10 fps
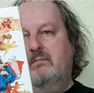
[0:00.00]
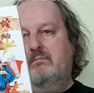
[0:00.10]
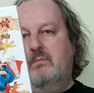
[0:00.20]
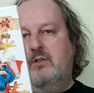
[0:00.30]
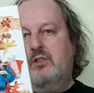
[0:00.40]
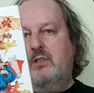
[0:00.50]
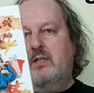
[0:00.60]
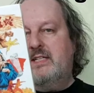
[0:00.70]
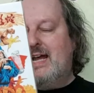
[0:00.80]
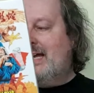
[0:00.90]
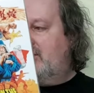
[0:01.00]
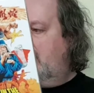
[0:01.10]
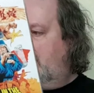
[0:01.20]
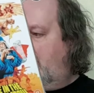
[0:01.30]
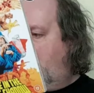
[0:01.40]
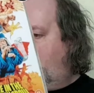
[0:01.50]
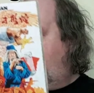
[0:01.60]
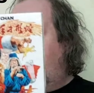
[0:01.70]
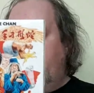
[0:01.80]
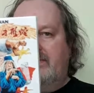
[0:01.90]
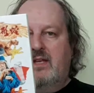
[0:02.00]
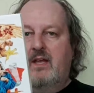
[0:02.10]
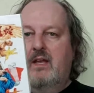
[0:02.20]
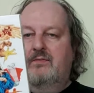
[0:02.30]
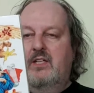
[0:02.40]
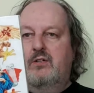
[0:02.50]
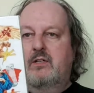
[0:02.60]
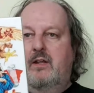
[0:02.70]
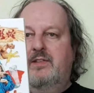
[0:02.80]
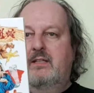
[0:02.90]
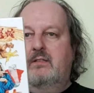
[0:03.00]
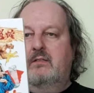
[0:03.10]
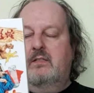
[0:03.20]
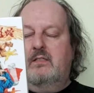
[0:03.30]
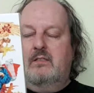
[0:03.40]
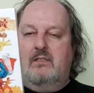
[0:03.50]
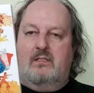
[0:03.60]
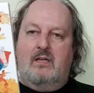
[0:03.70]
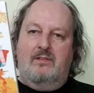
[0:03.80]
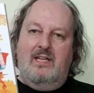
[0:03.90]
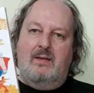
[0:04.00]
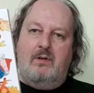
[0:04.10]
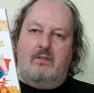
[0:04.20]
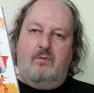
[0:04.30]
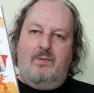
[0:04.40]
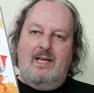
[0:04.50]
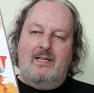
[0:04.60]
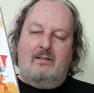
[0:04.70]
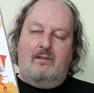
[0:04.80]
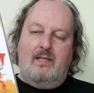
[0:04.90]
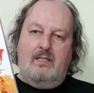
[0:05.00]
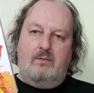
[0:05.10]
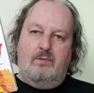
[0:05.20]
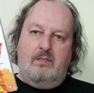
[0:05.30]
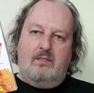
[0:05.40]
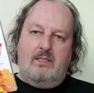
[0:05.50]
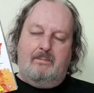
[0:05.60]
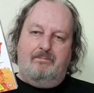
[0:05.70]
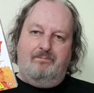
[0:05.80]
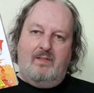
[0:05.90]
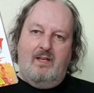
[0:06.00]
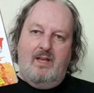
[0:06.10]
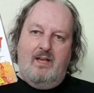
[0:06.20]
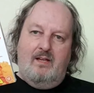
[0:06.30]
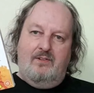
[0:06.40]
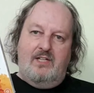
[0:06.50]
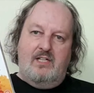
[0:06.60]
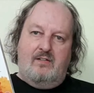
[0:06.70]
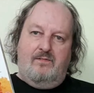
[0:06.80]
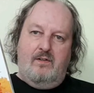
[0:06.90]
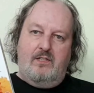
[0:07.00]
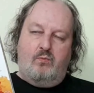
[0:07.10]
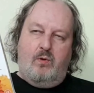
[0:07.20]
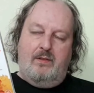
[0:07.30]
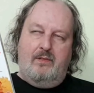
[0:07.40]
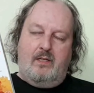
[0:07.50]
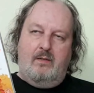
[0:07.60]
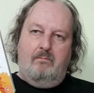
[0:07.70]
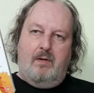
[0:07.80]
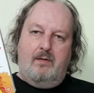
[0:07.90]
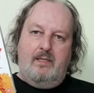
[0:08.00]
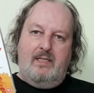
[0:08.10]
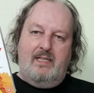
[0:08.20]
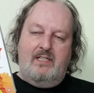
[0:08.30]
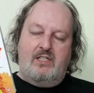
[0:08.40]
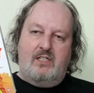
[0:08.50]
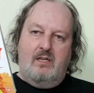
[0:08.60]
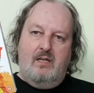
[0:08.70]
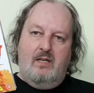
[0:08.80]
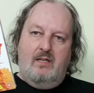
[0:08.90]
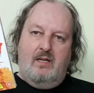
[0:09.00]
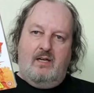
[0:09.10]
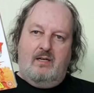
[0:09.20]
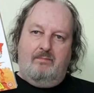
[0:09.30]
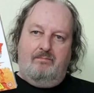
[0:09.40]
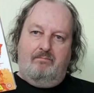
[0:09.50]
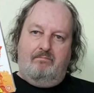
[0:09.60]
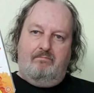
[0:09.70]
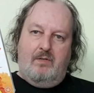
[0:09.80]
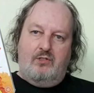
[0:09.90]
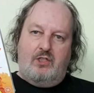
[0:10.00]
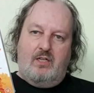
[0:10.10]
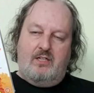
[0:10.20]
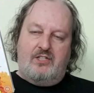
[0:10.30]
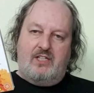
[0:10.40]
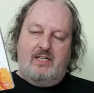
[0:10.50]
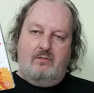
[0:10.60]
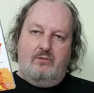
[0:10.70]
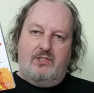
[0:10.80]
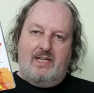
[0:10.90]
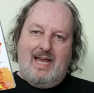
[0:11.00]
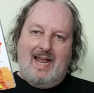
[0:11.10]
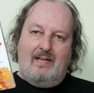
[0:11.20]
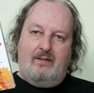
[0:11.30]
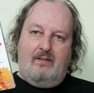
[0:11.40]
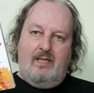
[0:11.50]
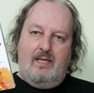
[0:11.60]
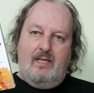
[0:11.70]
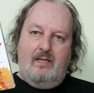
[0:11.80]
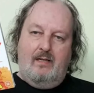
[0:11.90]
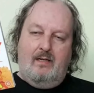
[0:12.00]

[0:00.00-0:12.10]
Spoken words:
martial arts action hero. I think he might have appeared in other things, but this is the first one that combined his martial arts skills and the